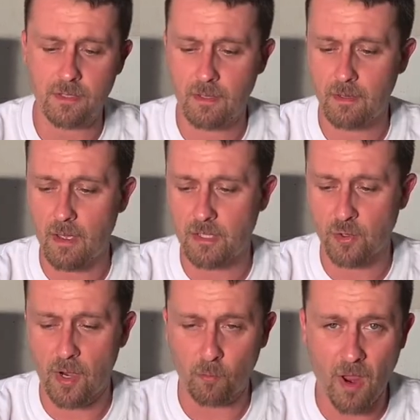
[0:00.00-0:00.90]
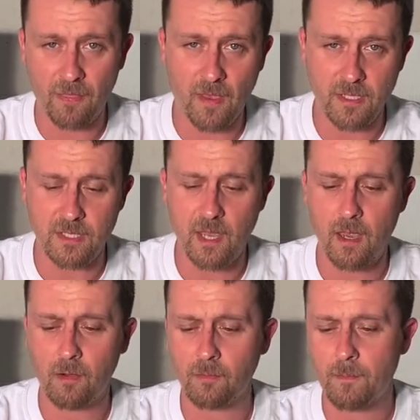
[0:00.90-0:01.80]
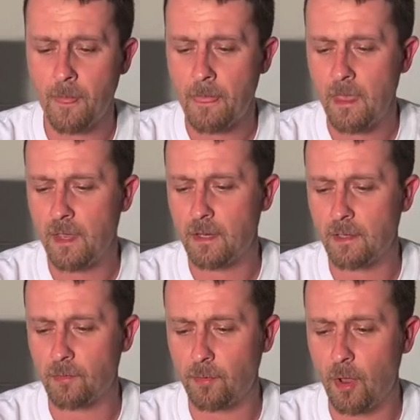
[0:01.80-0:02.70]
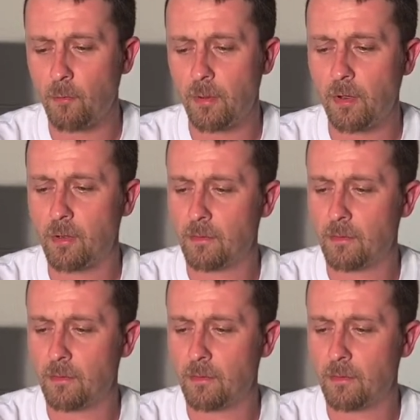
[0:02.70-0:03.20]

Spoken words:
I try to write things down in a little notebook,